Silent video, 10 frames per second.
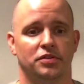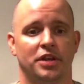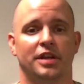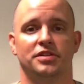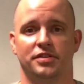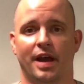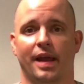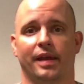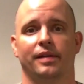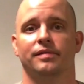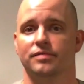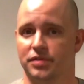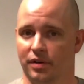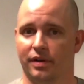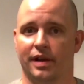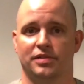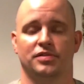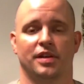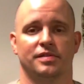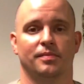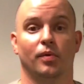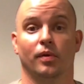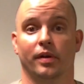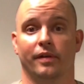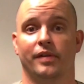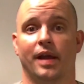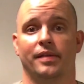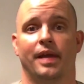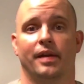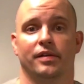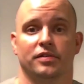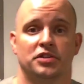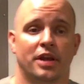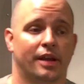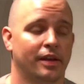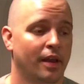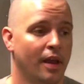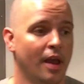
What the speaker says: Changed diet, started exercising more, and I've gotten that under check.